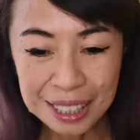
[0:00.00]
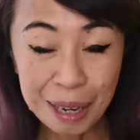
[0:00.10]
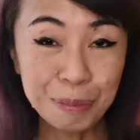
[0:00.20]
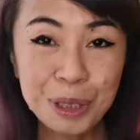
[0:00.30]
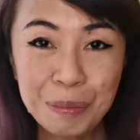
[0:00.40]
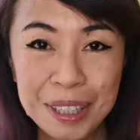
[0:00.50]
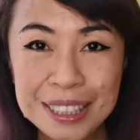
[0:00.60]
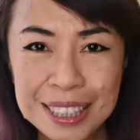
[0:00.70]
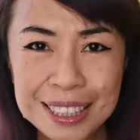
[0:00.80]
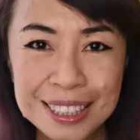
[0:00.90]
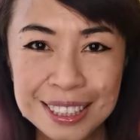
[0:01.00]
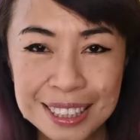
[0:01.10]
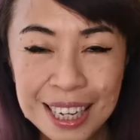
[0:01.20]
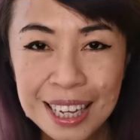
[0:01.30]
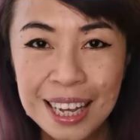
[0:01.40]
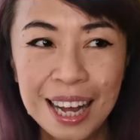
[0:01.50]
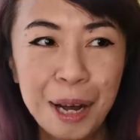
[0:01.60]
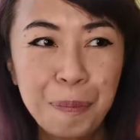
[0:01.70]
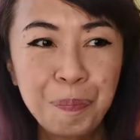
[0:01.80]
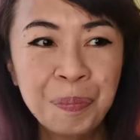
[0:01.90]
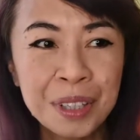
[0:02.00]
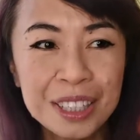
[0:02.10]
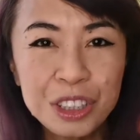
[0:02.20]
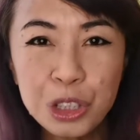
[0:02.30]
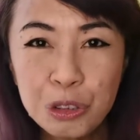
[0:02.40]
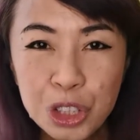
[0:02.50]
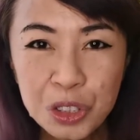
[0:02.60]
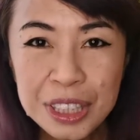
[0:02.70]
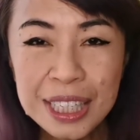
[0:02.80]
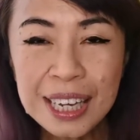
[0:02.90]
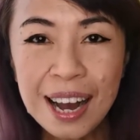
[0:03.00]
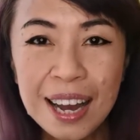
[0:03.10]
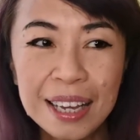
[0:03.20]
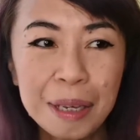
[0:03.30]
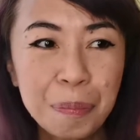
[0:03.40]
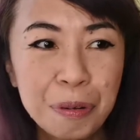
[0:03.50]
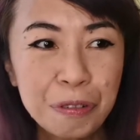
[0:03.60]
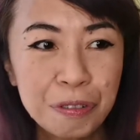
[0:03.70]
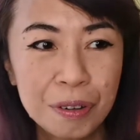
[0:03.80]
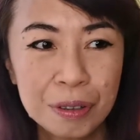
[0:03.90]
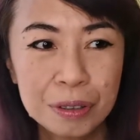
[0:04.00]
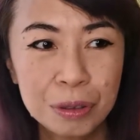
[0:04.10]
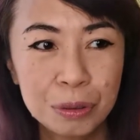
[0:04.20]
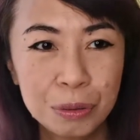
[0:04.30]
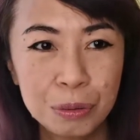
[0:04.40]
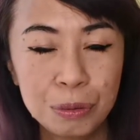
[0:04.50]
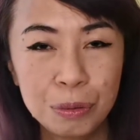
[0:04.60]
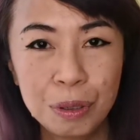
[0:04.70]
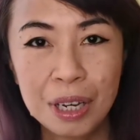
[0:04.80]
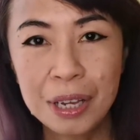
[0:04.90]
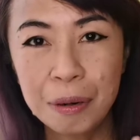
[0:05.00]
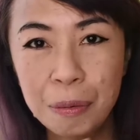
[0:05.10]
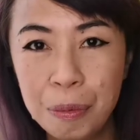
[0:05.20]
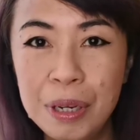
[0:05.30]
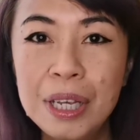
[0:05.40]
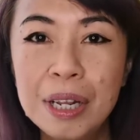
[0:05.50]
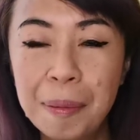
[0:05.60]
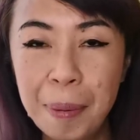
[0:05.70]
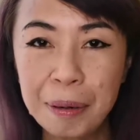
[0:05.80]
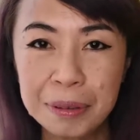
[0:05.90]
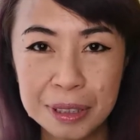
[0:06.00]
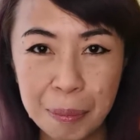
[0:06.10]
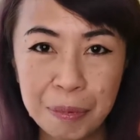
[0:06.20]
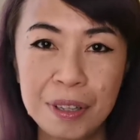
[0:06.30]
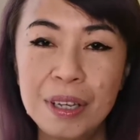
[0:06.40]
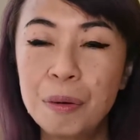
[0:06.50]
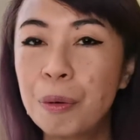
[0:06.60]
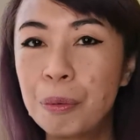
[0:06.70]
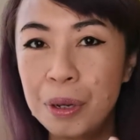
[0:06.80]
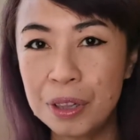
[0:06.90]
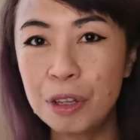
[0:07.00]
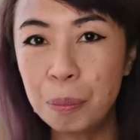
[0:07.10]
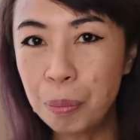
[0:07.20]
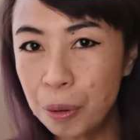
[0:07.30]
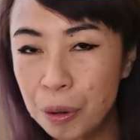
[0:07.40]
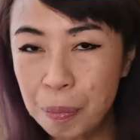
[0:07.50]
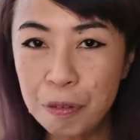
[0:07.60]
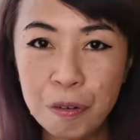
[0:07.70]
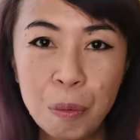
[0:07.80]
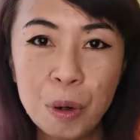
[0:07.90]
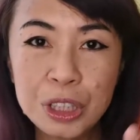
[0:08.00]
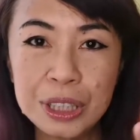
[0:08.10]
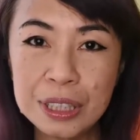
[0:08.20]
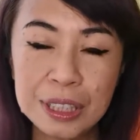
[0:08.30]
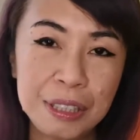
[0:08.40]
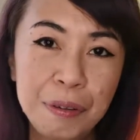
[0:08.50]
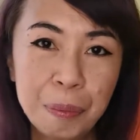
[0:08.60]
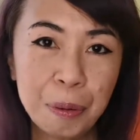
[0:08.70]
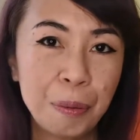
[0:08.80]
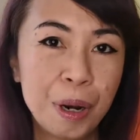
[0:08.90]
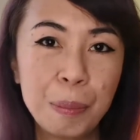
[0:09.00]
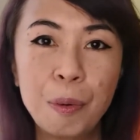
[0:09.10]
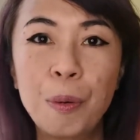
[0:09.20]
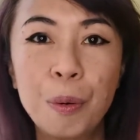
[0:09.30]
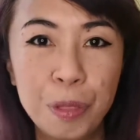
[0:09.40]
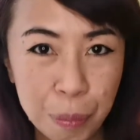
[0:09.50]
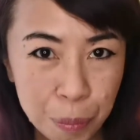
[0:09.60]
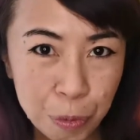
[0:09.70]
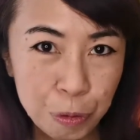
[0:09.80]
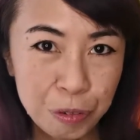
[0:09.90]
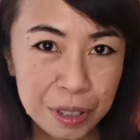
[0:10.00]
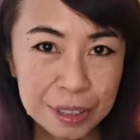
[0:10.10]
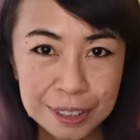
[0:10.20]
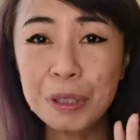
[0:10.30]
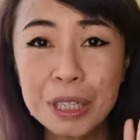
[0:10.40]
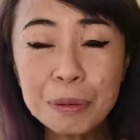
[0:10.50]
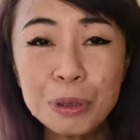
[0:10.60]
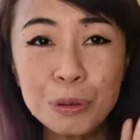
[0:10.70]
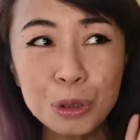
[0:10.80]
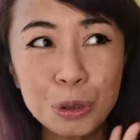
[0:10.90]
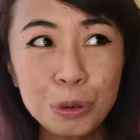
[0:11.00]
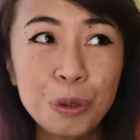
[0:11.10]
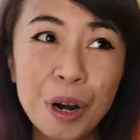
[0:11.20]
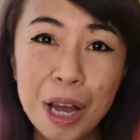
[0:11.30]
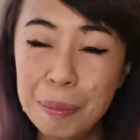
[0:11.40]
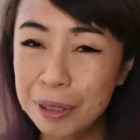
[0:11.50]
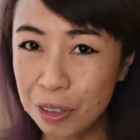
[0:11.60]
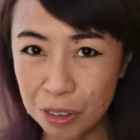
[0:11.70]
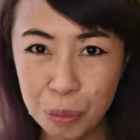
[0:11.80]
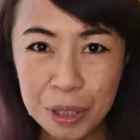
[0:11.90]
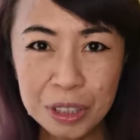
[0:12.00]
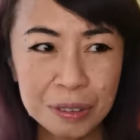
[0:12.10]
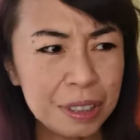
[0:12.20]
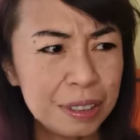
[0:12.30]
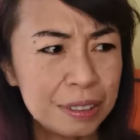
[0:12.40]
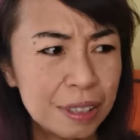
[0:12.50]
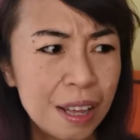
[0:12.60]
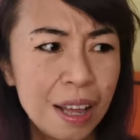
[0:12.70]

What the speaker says: captured my attention. Usually, I prefer to like read about something or read the book before watching the TV program or the movies. When it comes to true crime and documentaries